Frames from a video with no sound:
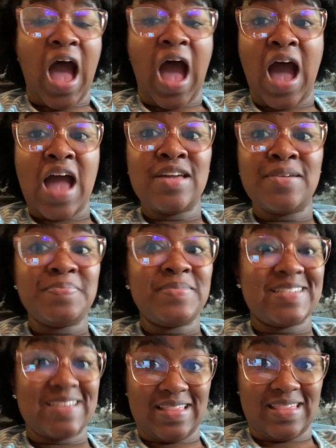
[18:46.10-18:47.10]
I am
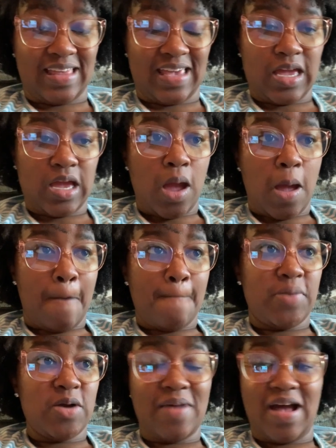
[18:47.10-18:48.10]
deadly.
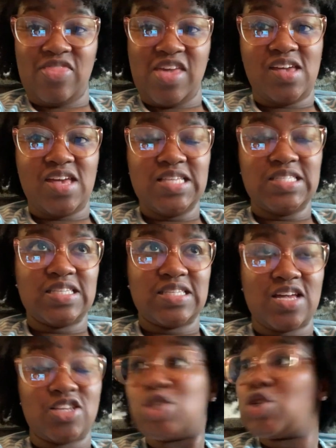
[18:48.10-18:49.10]
But my thing is, is
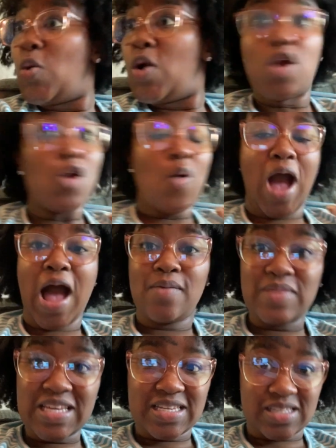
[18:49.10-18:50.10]
that squirrel,
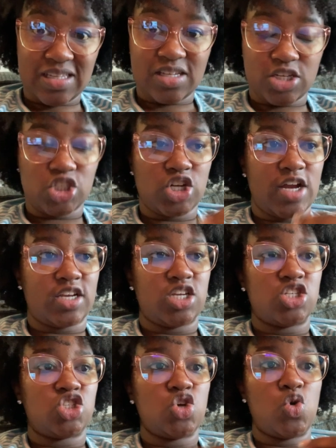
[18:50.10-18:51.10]
I'm easily
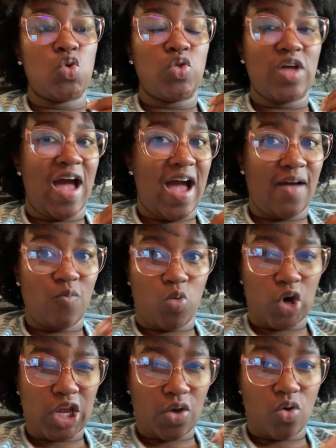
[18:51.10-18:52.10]
distracted. So I'm
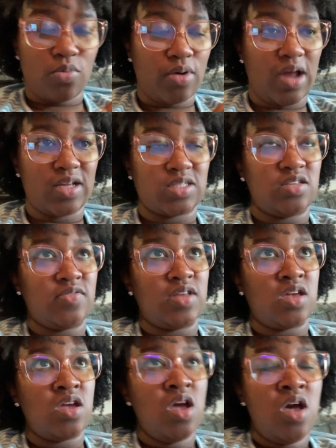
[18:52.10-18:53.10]
working on
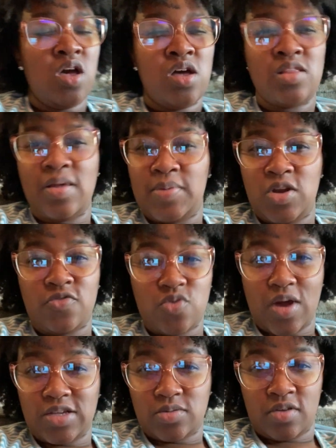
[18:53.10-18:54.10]
productivity. Let me know if you
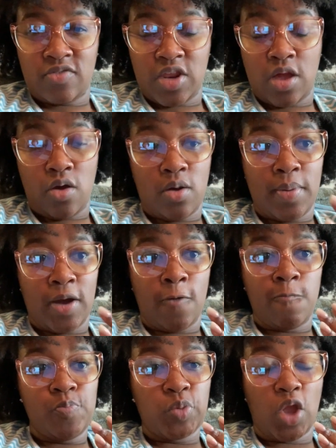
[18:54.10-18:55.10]
guys want a video
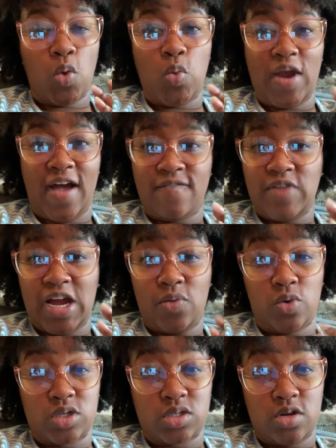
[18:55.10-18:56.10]
about what I find
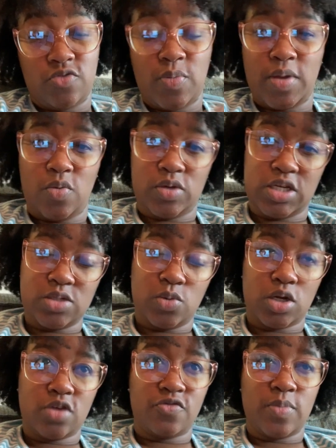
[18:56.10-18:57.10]
works good for me, what doesn't
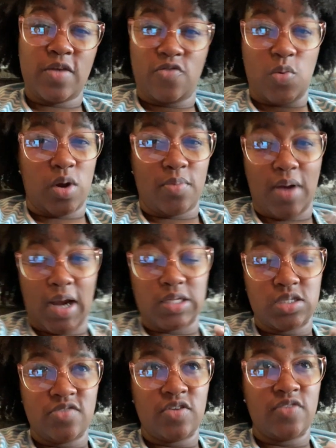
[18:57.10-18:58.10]
work good for me. If you want a
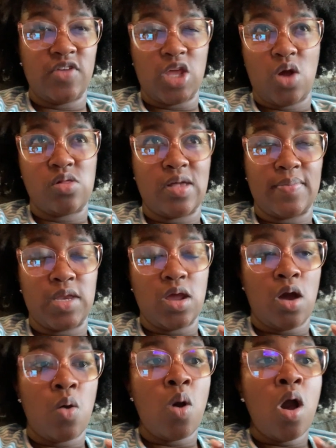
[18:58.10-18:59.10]
productivity video, let me
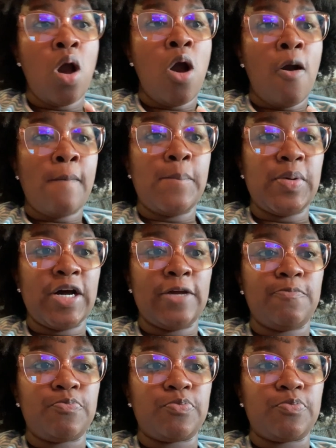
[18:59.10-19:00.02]
know. But